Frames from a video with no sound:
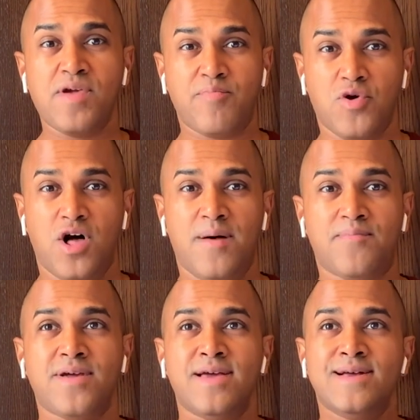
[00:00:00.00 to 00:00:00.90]
people
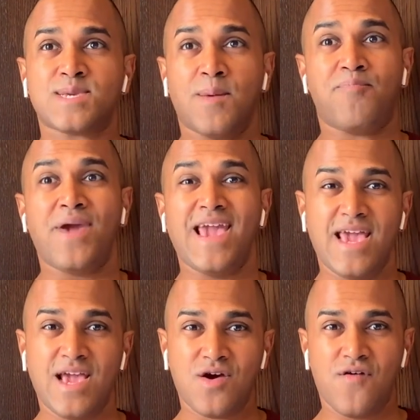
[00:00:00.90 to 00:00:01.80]
up to
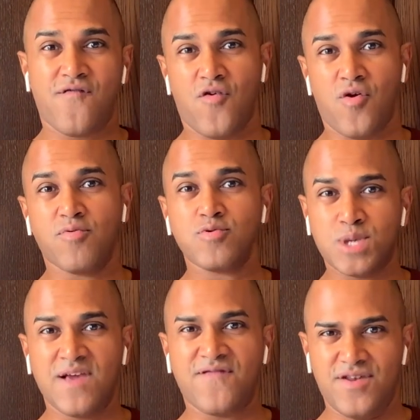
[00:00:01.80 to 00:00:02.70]
paying for
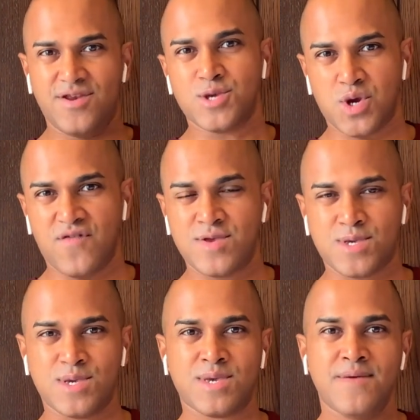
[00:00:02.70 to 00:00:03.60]
boutique fitness
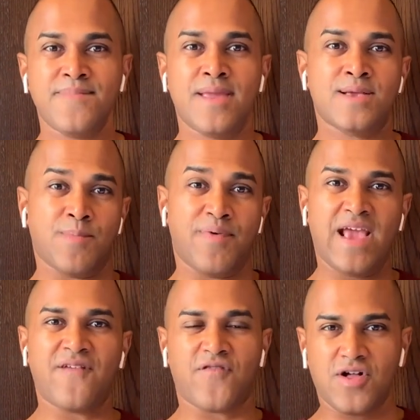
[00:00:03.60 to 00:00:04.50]
services, to
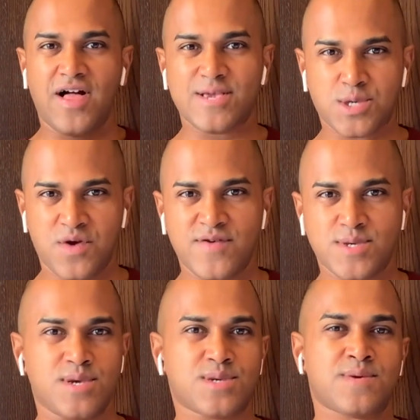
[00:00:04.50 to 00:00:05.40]
paying for class
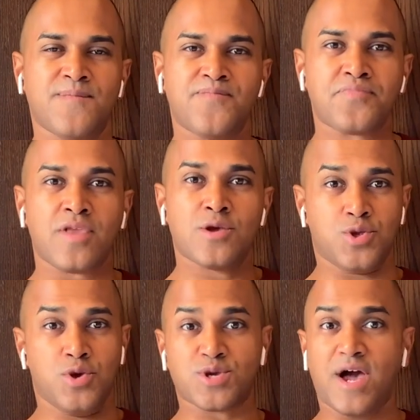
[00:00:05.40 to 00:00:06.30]
services,
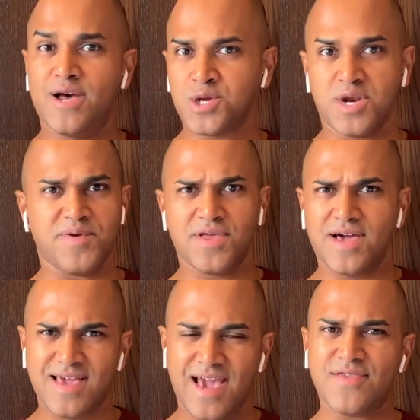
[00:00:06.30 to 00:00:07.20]
so those guys are going to be
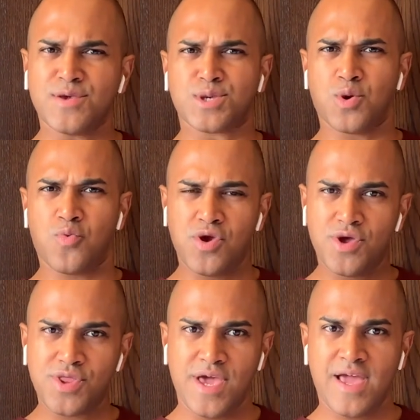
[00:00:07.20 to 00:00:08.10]
like, hey, this is a
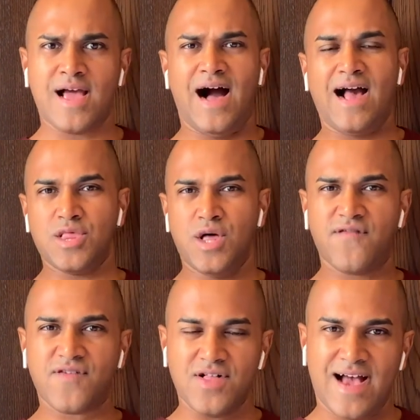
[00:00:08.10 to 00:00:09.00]
real thing. I
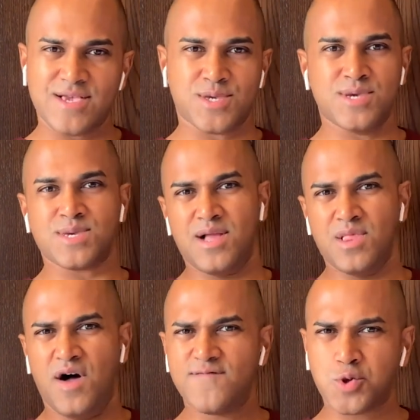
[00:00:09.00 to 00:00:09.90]
love classes. I
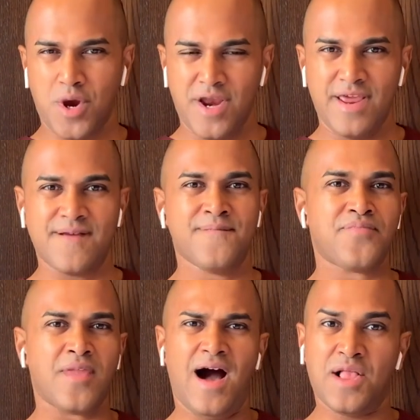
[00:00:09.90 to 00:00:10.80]
love training.
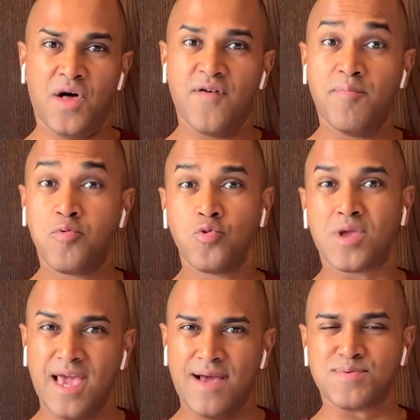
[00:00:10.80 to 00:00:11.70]
I love a
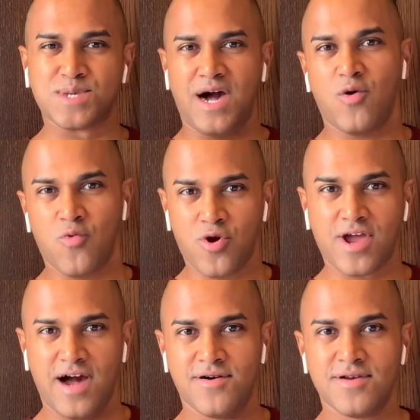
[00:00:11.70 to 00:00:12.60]
boot camp style
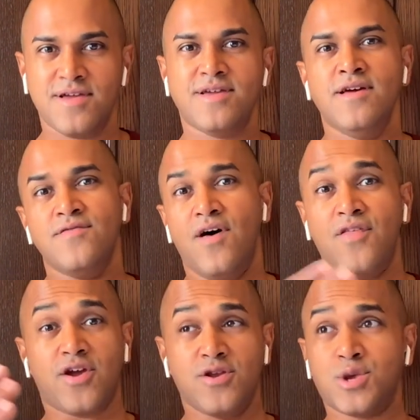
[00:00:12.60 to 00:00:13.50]
workout.
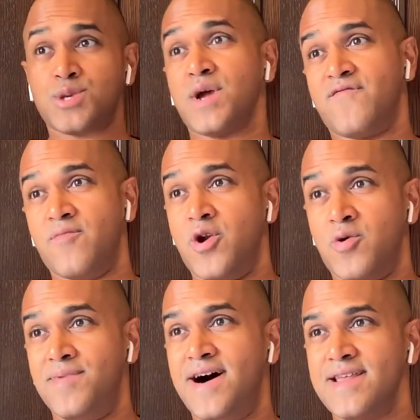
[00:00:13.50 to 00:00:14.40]
Then they're going to discover a
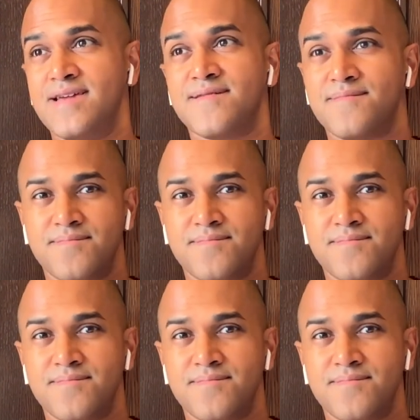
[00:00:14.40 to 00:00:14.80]
better body,